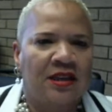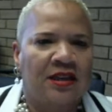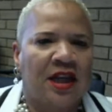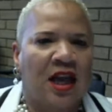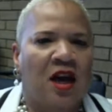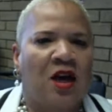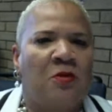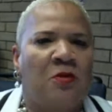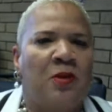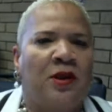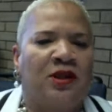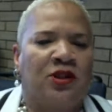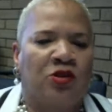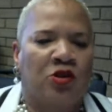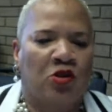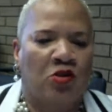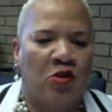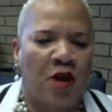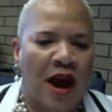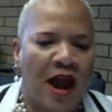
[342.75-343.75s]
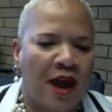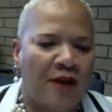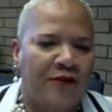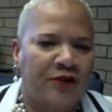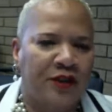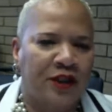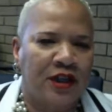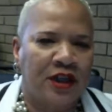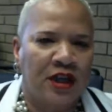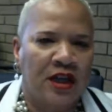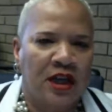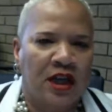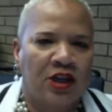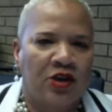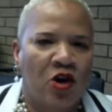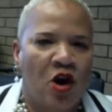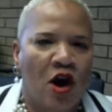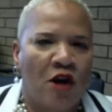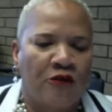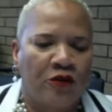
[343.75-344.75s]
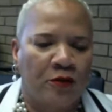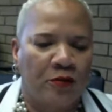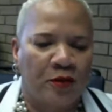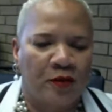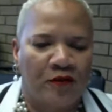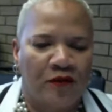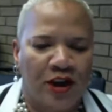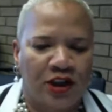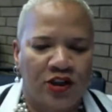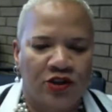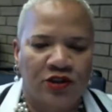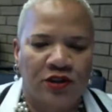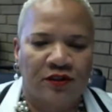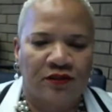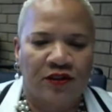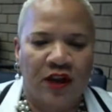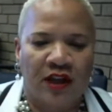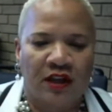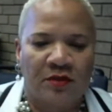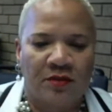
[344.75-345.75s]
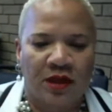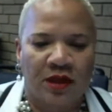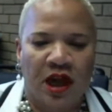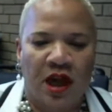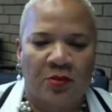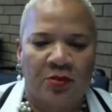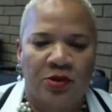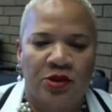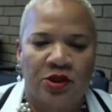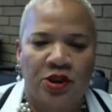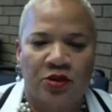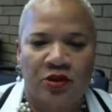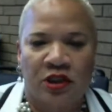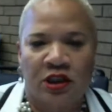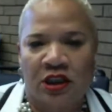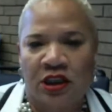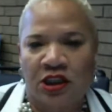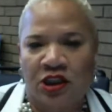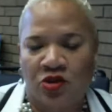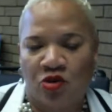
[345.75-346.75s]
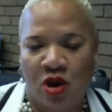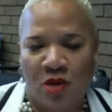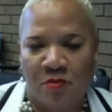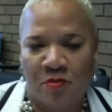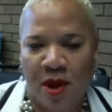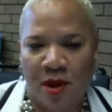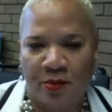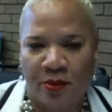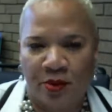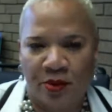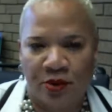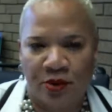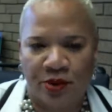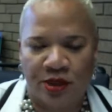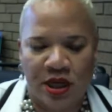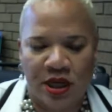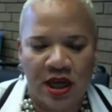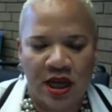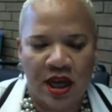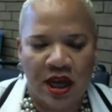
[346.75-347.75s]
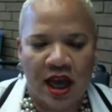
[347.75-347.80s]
to help us craft and offer professional development opportunities to our members